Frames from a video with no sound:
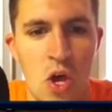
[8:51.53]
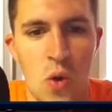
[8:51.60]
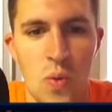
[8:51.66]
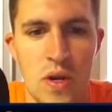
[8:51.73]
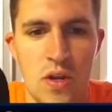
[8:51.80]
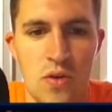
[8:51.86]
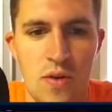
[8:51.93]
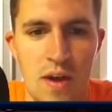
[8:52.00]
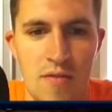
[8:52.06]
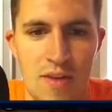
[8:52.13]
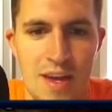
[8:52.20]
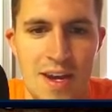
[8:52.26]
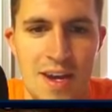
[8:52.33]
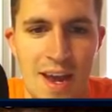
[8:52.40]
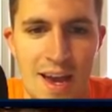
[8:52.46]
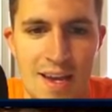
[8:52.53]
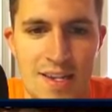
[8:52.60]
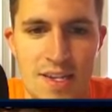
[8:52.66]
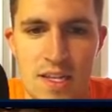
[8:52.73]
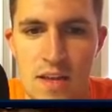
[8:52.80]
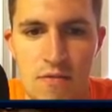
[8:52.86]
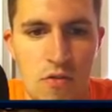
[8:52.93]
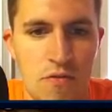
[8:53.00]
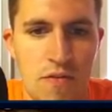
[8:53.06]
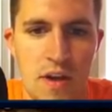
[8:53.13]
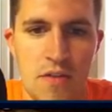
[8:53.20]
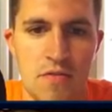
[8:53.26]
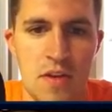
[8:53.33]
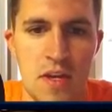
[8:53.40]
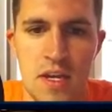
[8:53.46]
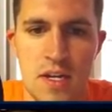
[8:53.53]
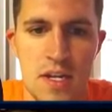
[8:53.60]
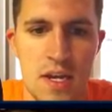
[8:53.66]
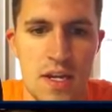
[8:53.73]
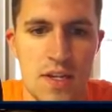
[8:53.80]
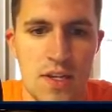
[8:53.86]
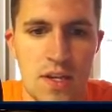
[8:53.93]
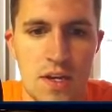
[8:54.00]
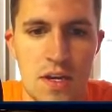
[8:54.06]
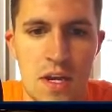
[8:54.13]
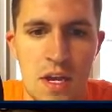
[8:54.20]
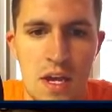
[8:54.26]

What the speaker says: We do have that nice level 5 Giga Tesla.